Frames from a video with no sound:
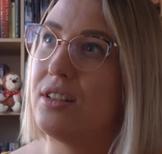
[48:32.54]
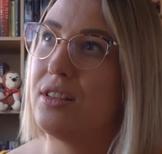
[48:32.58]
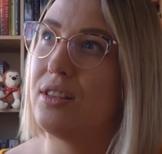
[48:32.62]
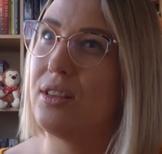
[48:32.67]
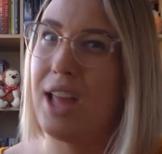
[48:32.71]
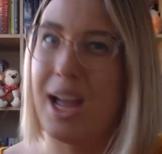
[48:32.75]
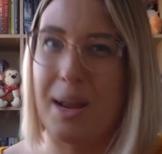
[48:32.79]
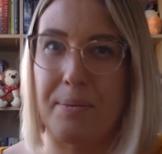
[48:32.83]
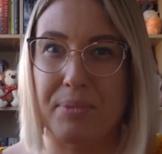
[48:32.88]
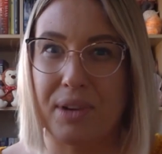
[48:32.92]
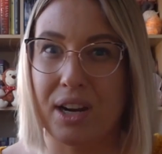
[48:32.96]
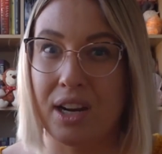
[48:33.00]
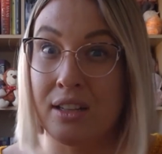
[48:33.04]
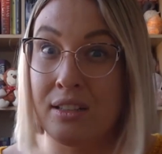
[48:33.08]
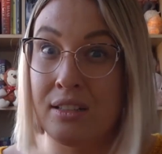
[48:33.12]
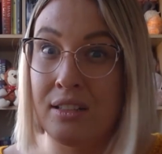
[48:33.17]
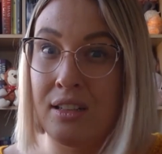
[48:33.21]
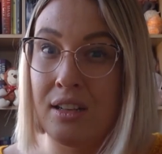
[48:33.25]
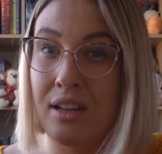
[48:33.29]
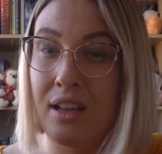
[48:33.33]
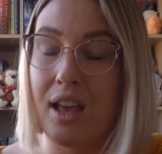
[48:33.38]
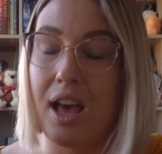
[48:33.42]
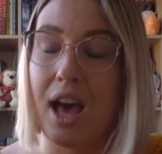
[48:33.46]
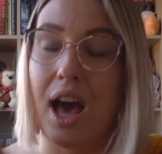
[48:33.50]
light brown.
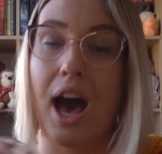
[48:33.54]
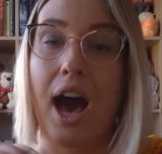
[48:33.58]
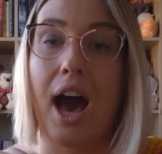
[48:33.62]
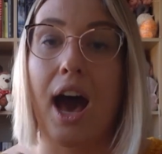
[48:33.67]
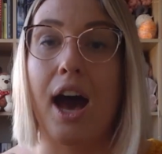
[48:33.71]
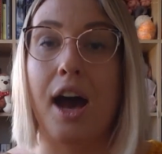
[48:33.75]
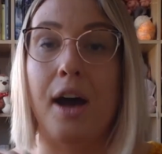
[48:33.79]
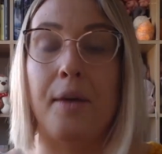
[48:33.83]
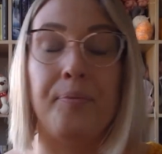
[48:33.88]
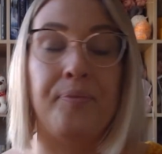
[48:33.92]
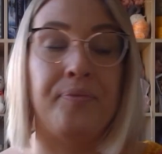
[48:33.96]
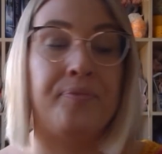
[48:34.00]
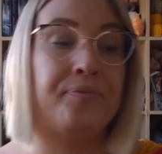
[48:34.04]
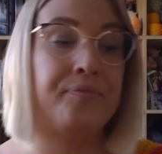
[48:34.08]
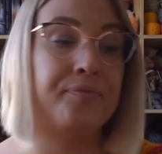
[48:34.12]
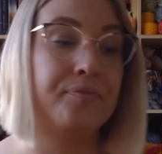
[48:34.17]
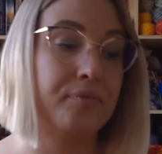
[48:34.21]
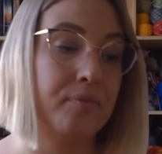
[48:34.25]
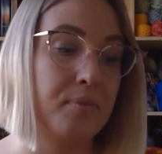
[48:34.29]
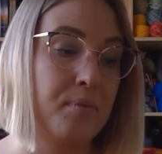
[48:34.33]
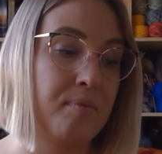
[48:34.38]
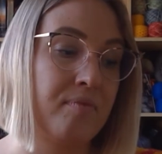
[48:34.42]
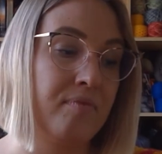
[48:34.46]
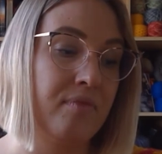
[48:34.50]

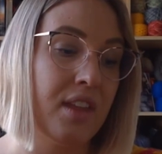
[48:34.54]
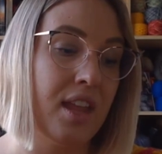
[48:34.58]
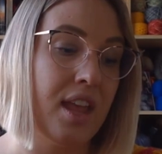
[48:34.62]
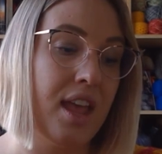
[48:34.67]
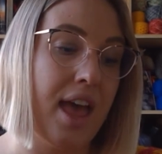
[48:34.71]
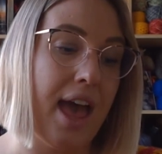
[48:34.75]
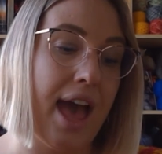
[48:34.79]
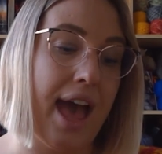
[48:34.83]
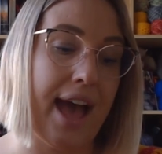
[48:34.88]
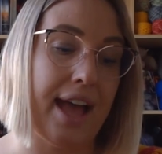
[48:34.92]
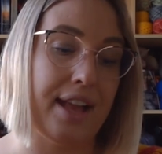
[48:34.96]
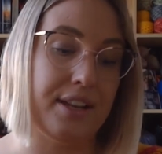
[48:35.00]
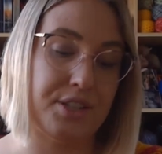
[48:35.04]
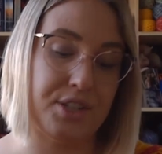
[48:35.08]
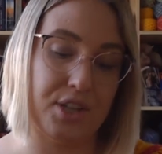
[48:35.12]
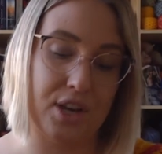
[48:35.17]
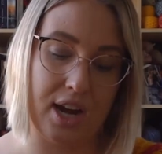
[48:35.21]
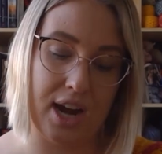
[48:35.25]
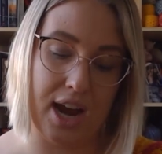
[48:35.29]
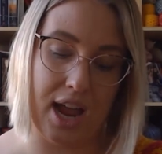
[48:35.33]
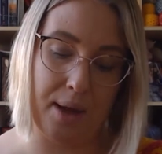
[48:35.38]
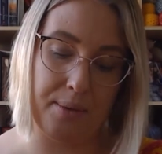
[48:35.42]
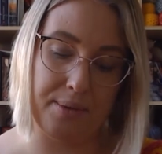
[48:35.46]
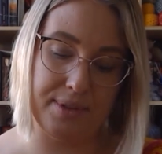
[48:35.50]
And so
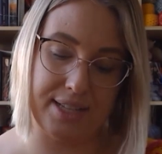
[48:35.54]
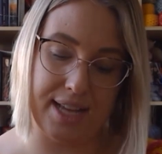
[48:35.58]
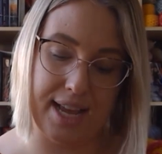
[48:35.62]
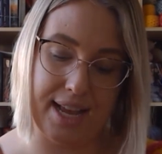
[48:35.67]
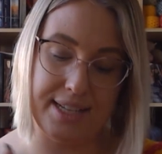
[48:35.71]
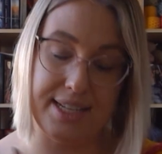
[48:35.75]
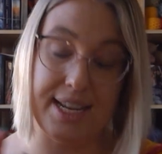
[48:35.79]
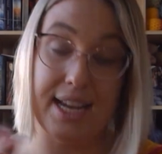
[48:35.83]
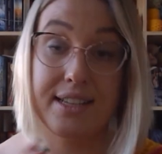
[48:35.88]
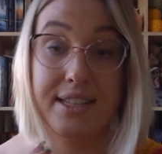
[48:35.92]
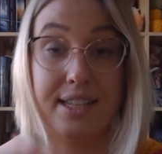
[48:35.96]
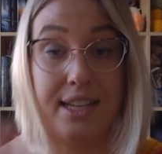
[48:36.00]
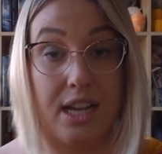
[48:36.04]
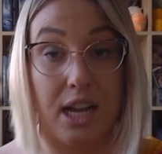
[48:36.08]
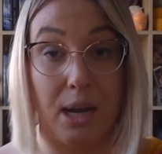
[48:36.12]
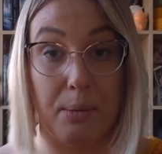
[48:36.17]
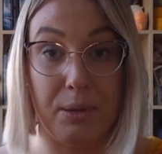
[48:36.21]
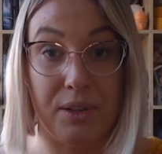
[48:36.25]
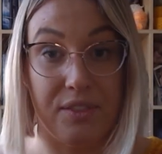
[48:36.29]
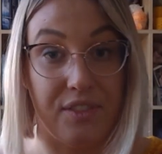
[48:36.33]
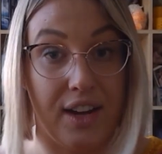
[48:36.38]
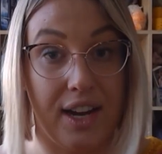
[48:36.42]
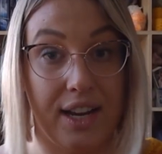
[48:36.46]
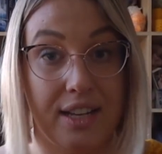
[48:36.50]
I was like texting a
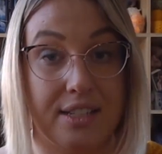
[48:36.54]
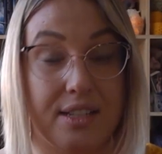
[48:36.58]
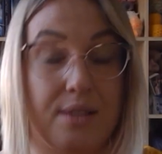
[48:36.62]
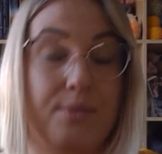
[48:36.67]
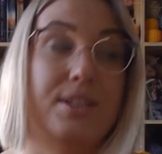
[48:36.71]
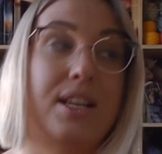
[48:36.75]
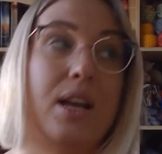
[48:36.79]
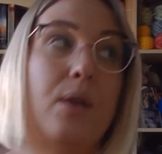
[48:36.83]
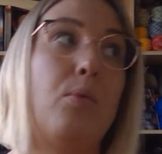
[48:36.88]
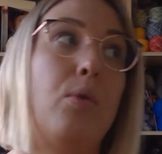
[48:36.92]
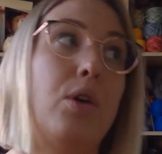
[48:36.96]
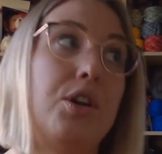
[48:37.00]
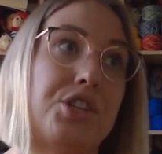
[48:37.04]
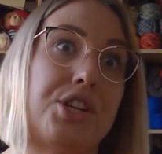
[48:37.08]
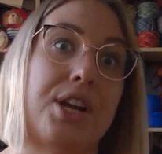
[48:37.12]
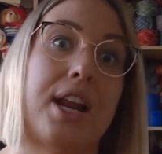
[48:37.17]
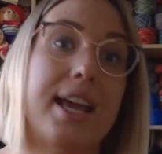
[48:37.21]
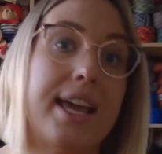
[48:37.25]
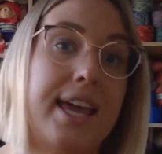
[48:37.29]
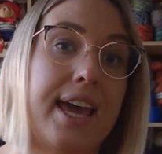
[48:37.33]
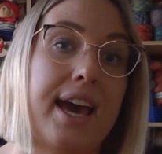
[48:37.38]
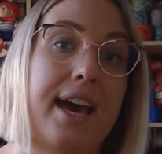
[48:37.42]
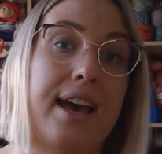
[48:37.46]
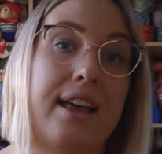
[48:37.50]
couple of friends. I was like, what should I
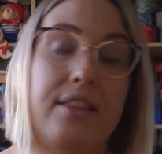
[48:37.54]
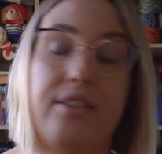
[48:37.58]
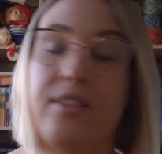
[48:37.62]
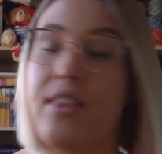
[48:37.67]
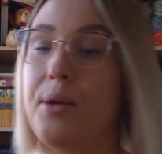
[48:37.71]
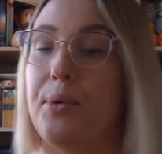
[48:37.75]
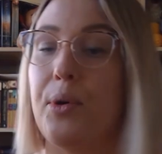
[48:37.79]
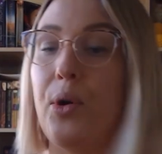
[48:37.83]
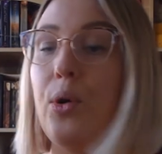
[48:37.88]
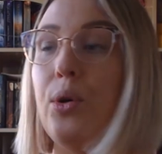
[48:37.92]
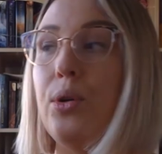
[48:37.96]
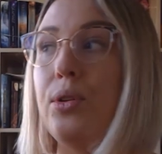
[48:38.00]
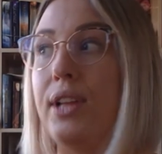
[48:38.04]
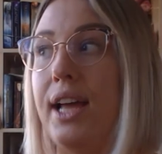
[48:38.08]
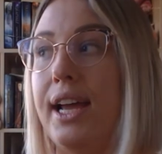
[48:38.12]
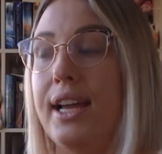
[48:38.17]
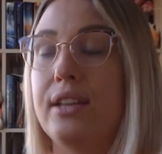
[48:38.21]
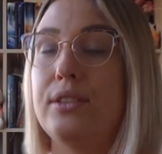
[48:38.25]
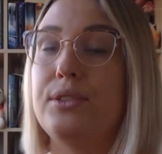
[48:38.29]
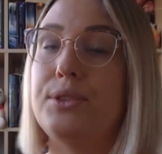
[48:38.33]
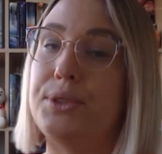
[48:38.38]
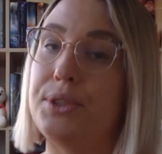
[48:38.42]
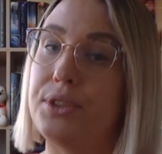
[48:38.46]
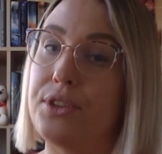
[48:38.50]
get? And they were all
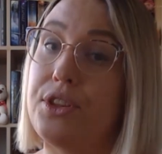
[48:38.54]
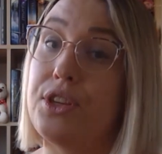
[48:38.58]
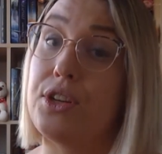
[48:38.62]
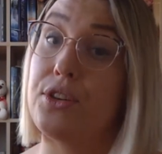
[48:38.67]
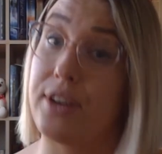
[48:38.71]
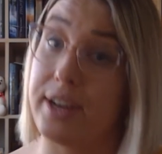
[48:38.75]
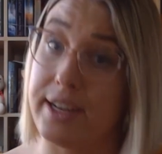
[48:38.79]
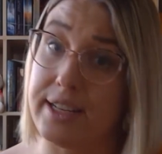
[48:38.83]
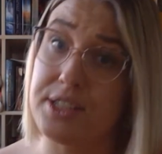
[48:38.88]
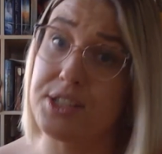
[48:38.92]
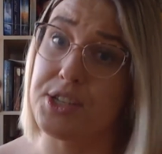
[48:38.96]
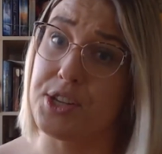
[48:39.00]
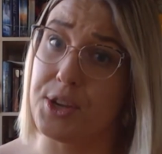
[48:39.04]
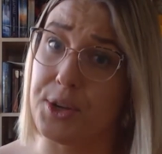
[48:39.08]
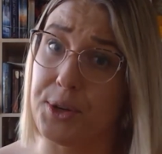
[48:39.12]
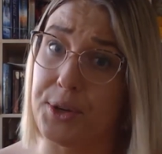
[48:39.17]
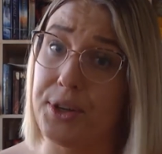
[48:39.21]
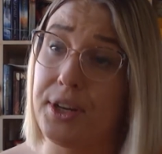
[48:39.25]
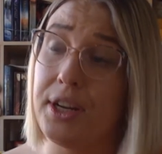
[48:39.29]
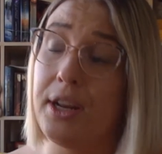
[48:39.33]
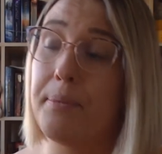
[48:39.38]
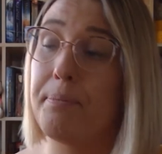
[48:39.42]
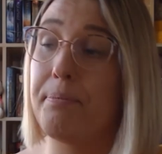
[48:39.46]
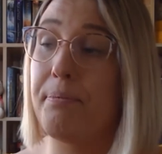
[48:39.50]
like, look, the green's
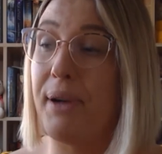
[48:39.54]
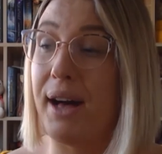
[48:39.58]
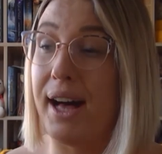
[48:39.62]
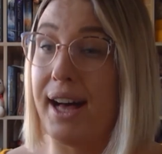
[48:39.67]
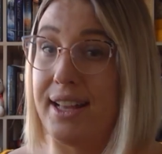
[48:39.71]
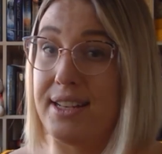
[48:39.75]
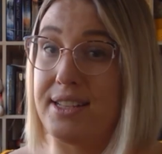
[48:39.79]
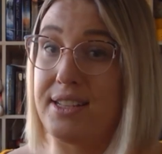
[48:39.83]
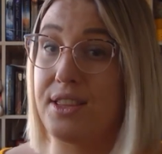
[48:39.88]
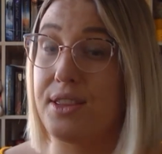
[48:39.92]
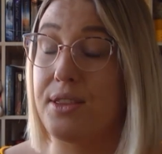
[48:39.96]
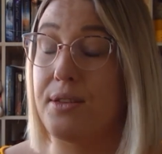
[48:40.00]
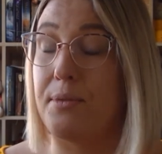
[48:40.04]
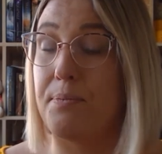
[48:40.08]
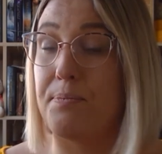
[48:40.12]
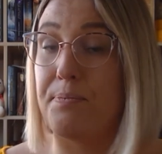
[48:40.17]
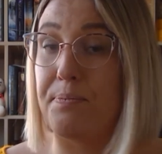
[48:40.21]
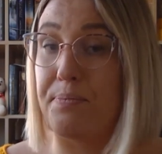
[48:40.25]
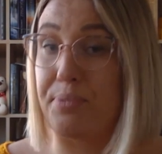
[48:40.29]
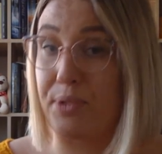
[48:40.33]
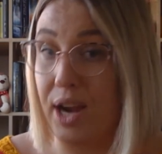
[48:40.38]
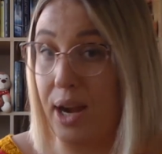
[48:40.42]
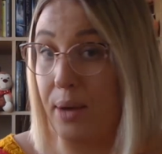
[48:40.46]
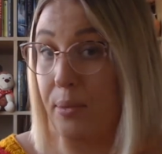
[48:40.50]
you, but the
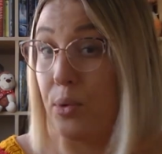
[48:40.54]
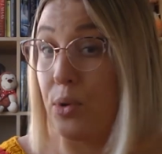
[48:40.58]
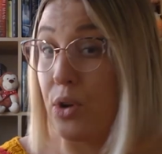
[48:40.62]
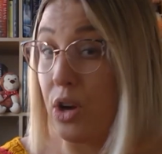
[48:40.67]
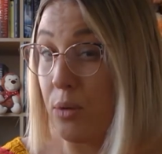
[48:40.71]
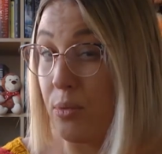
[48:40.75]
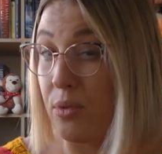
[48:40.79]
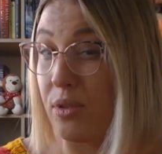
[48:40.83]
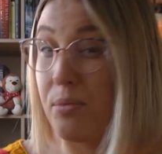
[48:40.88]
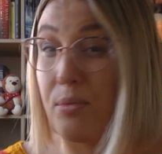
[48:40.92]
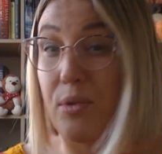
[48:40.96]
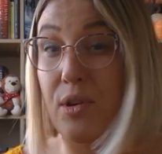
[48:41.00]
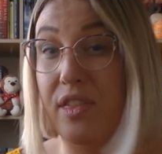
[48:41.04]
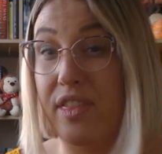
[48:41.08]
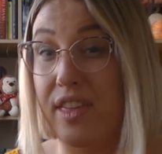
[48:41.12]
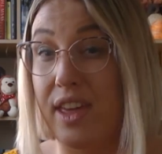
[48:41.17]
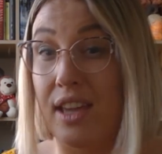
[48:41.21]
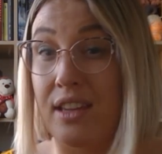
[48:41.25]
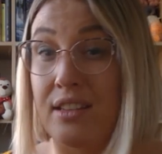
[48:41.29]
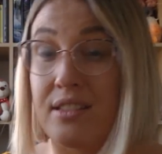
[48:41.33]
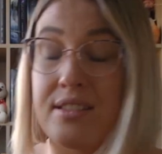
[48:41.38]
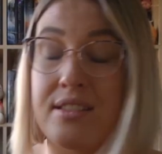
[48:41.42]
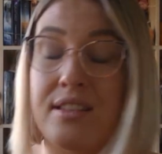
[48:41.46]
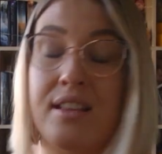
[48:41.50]
brown will go with more
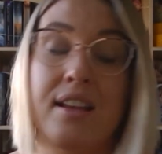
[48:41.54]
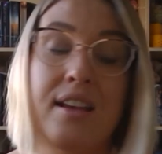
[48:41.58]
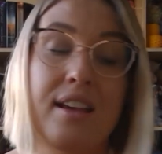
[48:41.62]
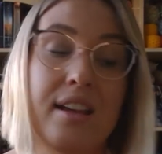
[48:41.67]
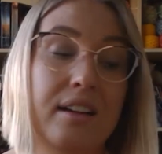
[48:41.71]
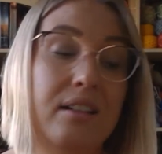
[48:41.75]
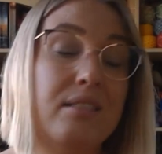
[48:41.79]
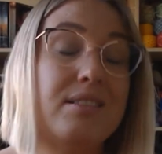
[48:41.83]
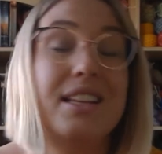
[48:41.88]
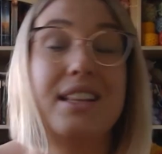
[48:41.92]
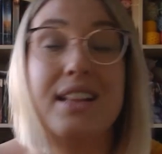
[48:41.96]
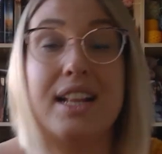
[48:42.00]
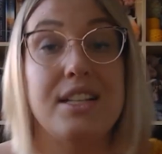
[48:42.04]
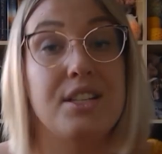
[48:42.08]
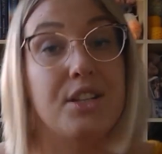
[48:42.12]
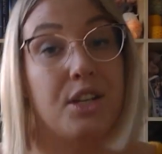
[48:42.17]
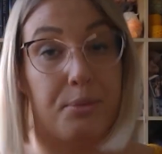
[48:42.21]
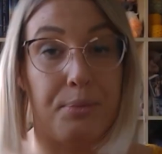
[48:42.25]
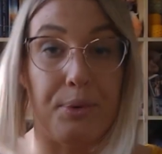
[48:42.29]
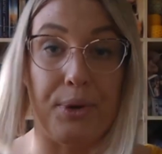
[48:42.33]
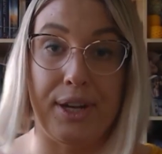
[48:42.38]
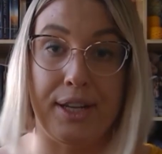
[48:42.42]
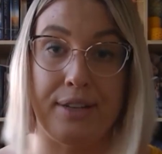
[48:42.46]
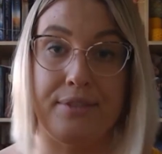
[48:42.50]
things. I was like, that's a
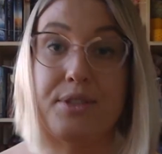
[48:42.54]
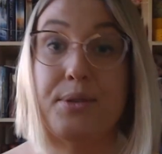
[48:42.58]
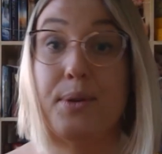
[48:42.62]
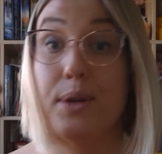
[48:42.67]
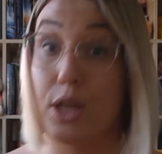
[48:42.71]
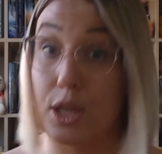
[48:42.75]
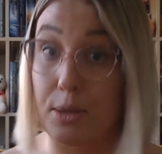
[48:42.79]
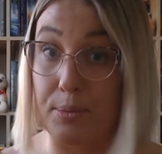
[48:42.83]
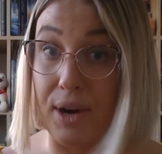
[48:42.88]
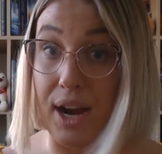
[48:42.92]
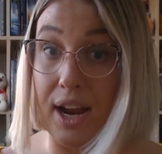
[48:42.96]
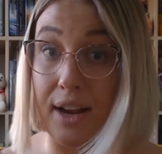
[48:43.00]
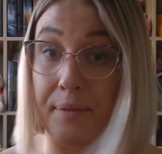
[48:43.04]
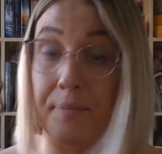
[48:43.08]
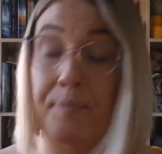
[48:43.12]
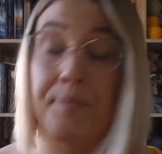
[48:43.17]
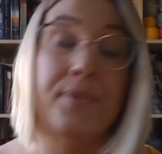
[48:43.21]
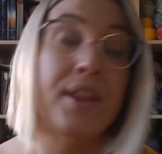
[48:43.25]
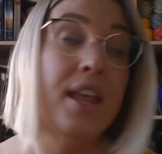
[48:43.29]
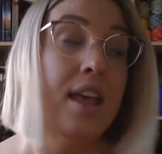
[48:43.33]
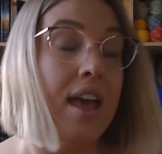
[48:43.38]
good point. So I got the brown.